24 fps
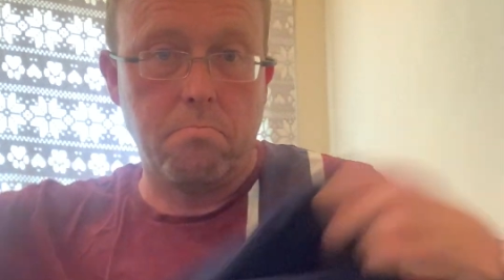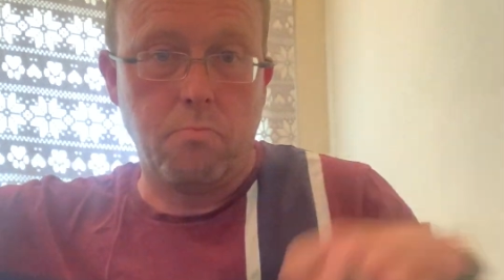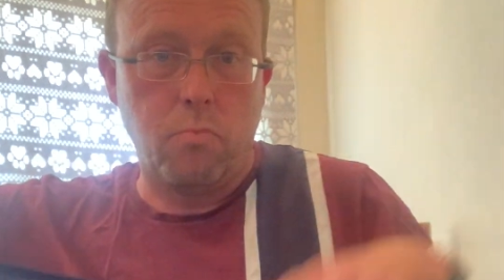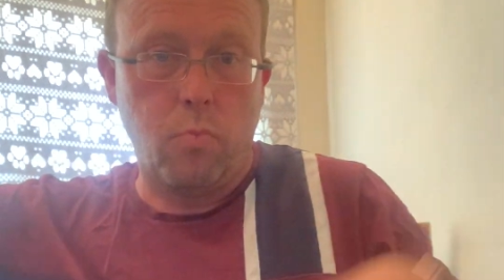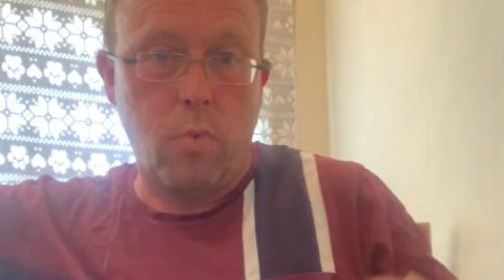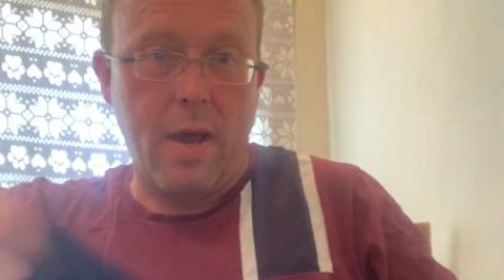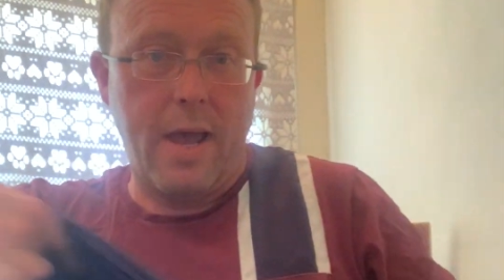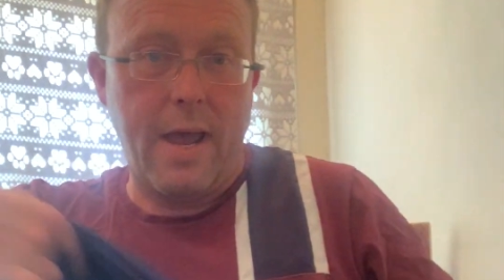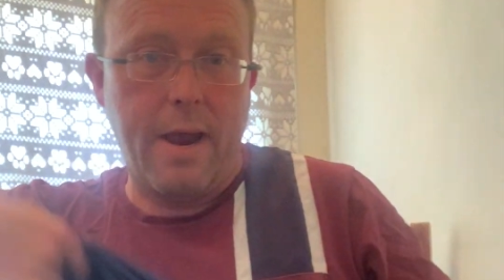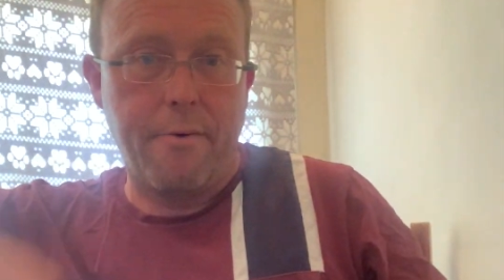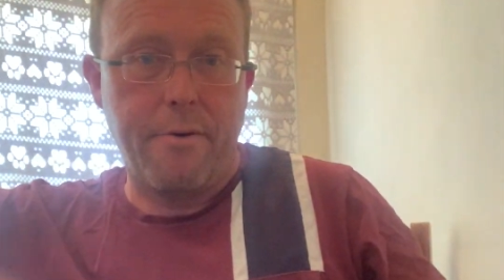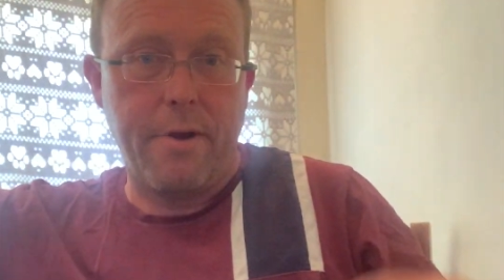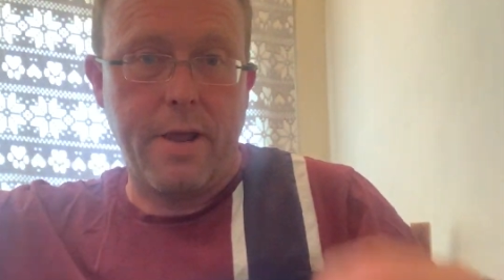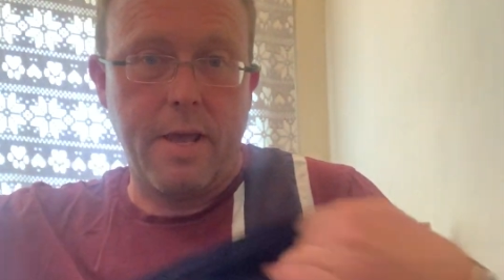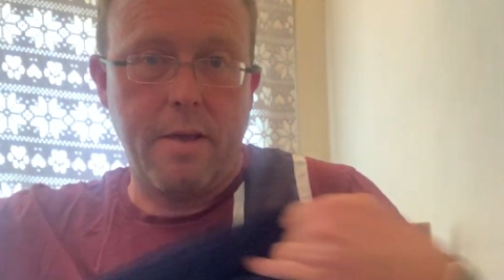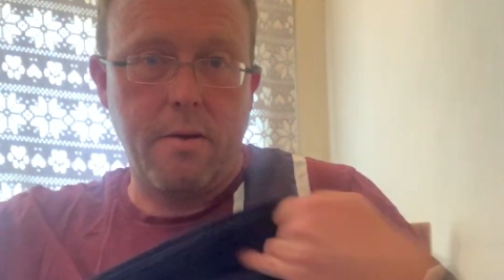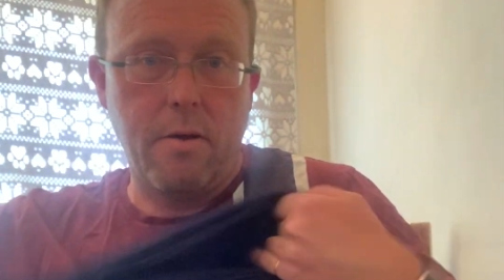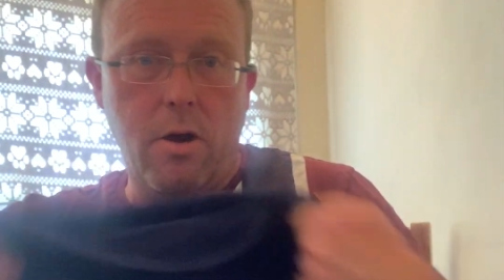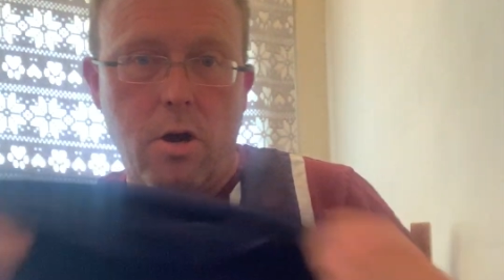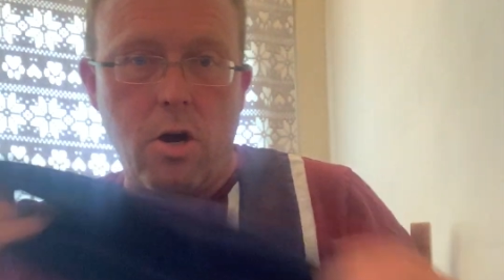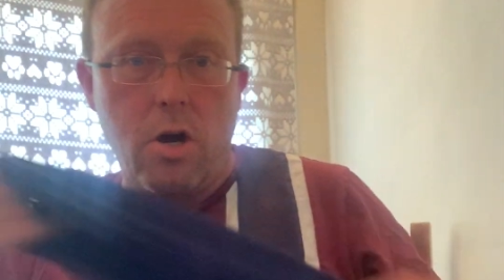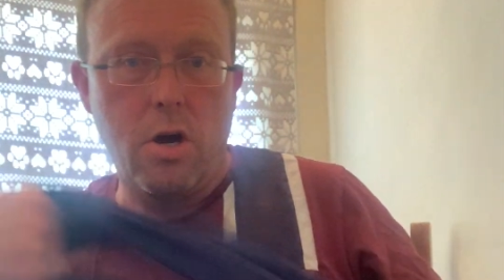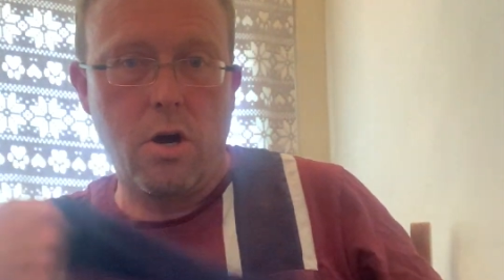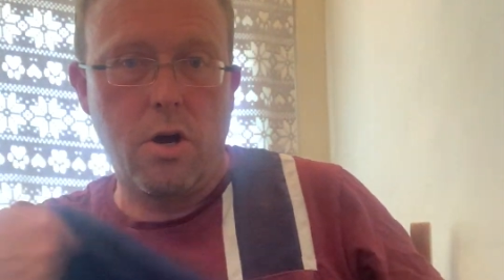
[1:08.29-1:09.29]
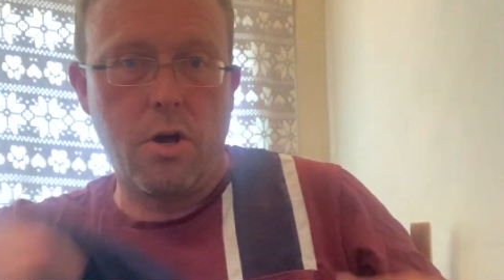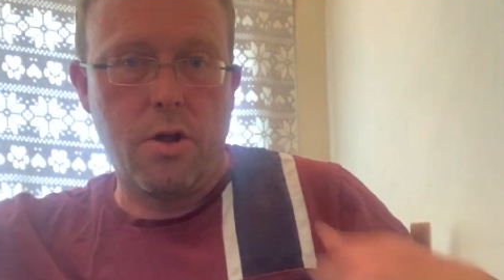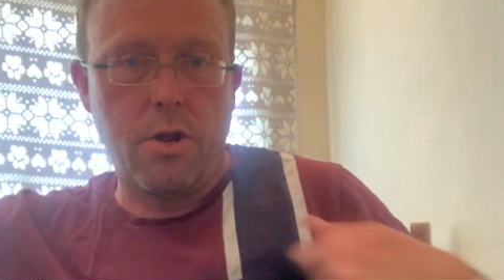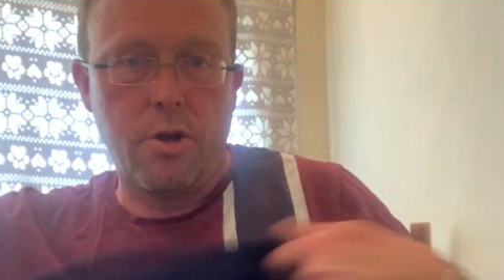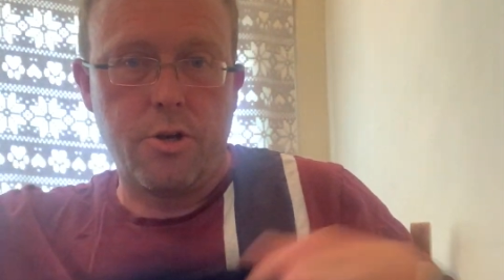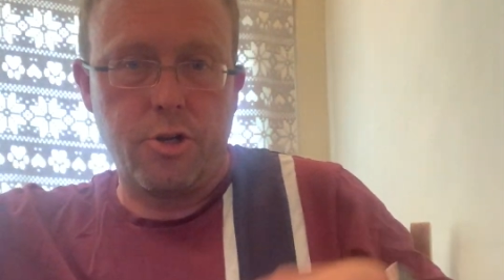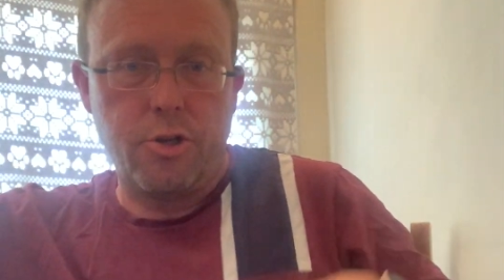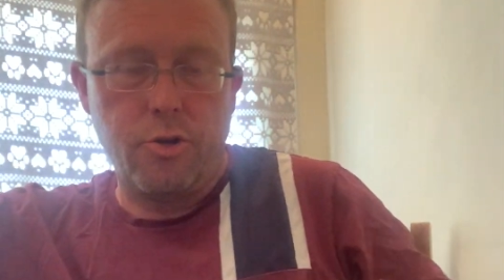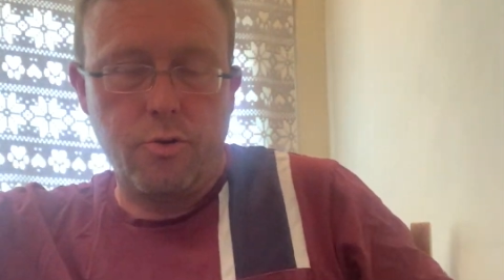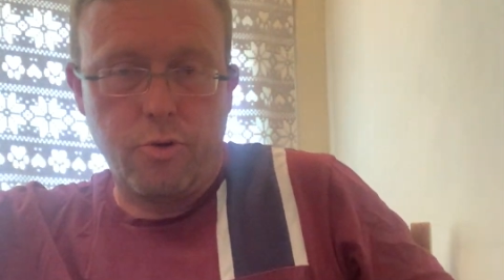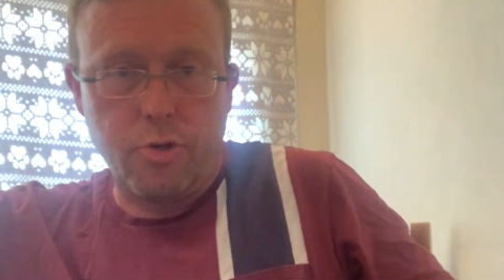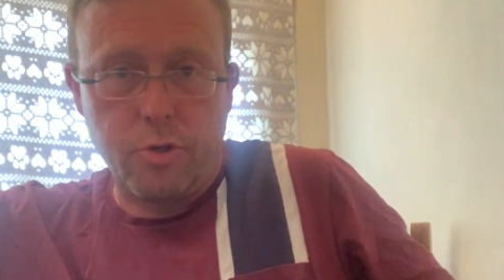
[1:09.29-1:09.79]
wear it on.
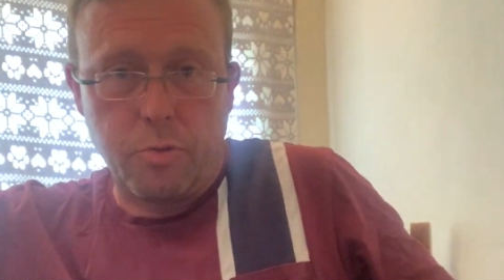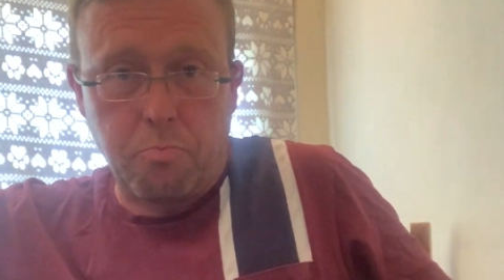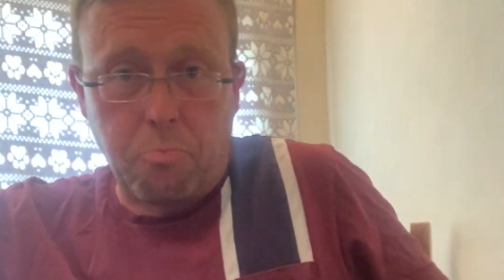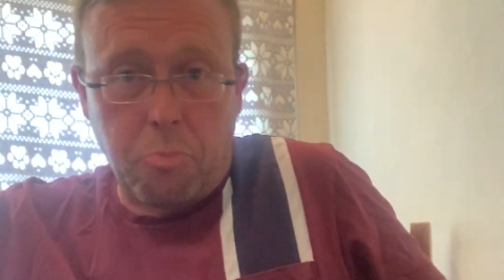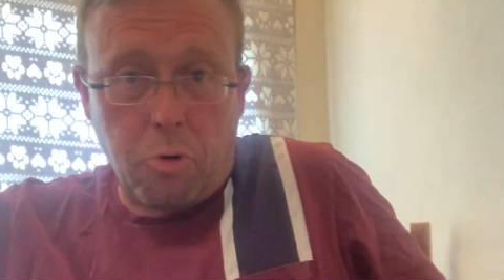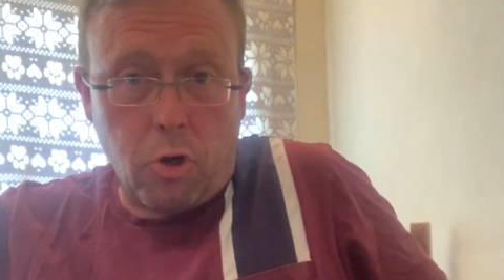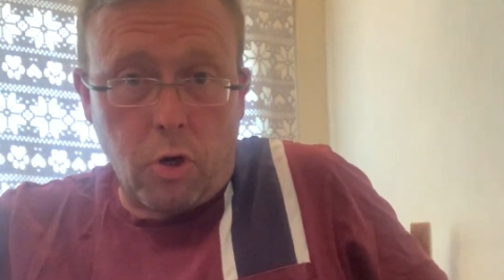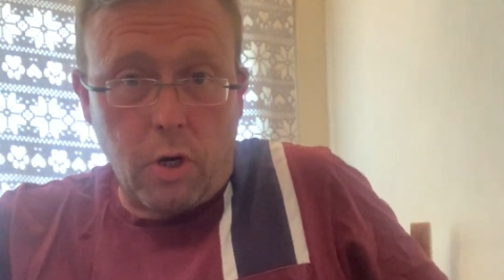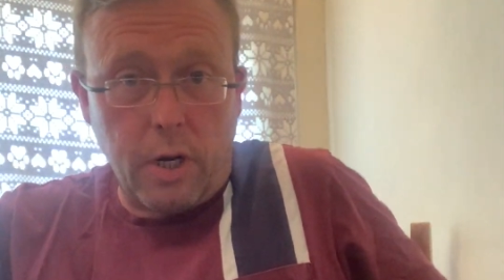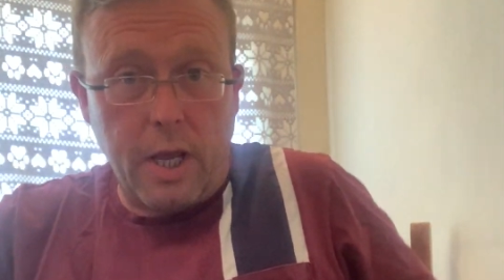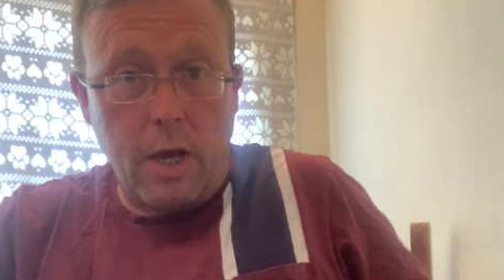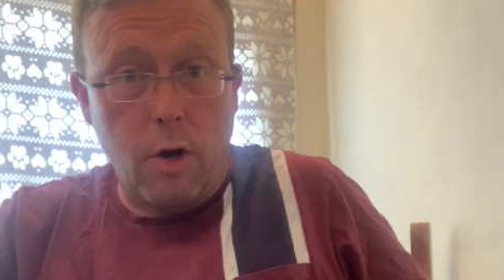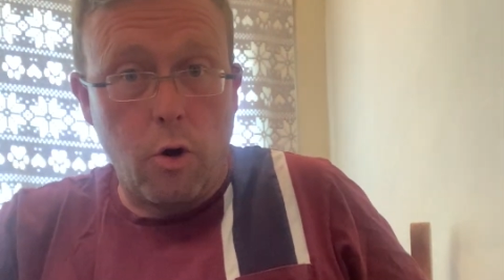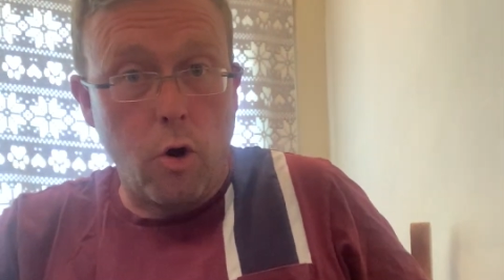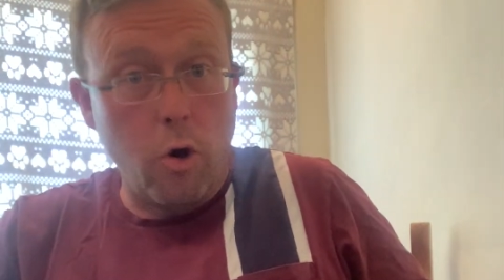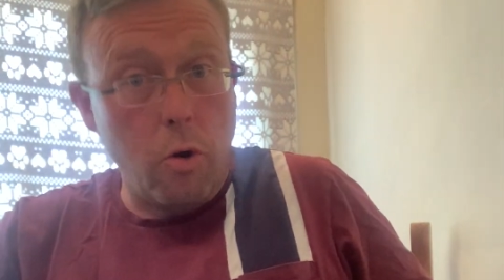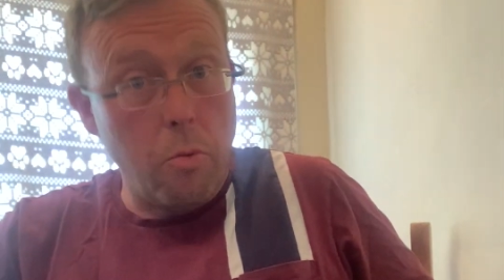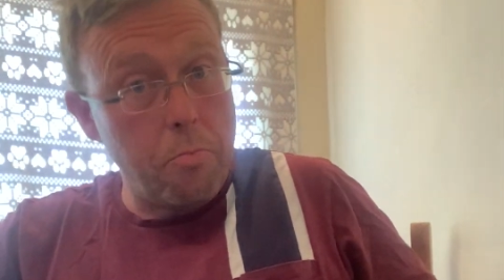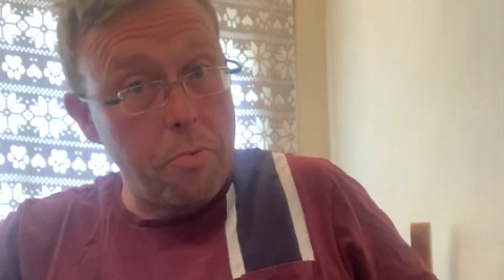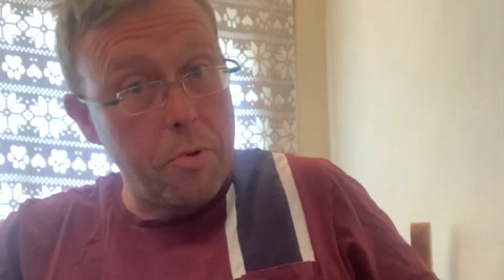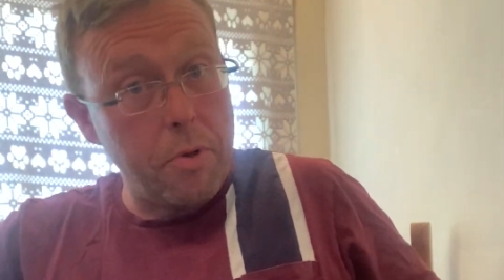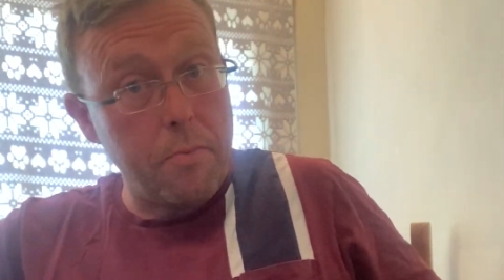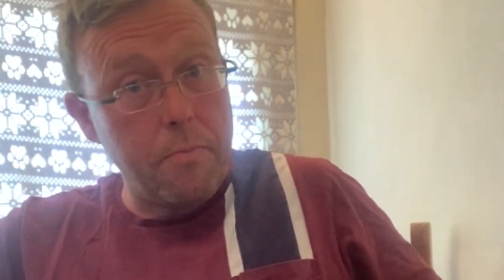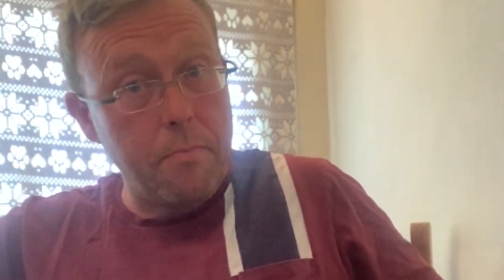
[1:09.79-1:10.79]
You just pull it up,